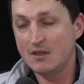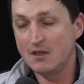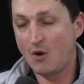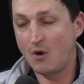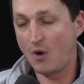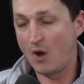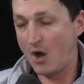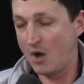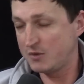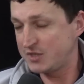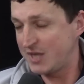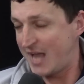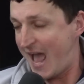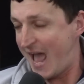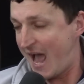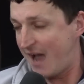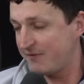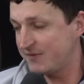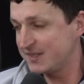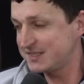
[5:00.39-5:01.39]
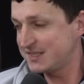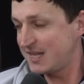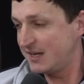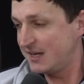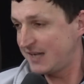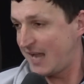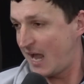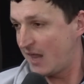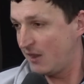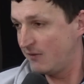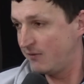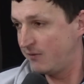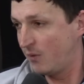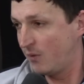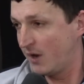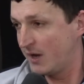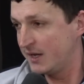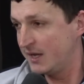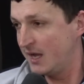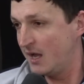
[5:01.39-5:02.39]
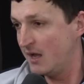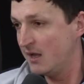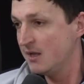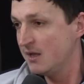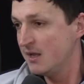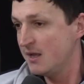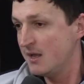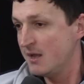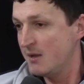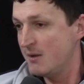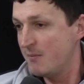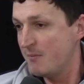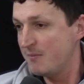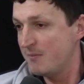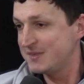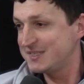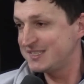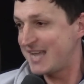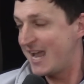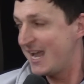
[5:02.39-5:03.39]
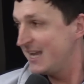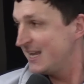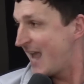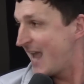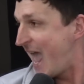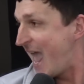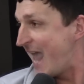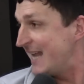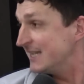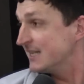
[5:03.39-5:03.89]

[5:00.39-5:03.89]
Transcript: or to have the state of California say hate